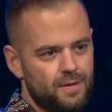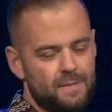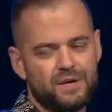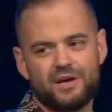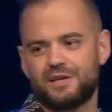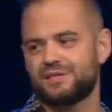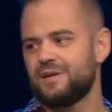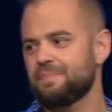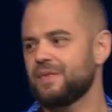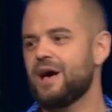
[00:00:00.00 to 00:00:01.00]
because
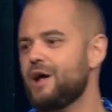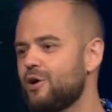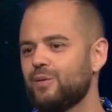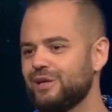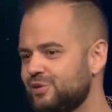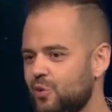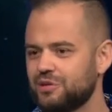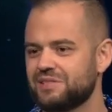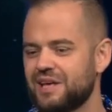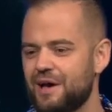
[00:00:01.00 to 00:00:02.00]
God already told
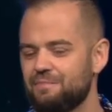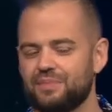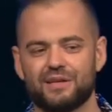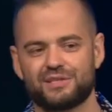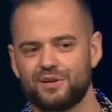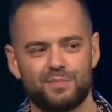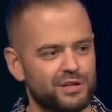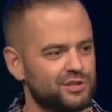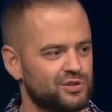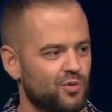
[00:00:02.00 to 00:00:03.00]
us that it's going to be
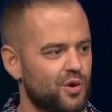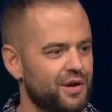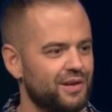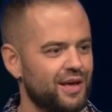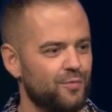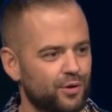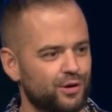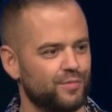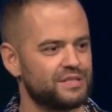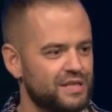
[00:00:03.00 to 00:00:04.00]
destroyed and we're going
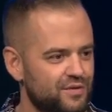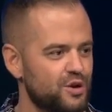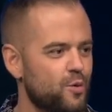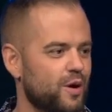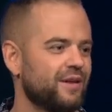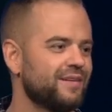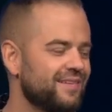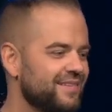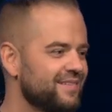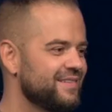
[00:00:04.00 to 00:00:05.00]
to receive a new one. Yes.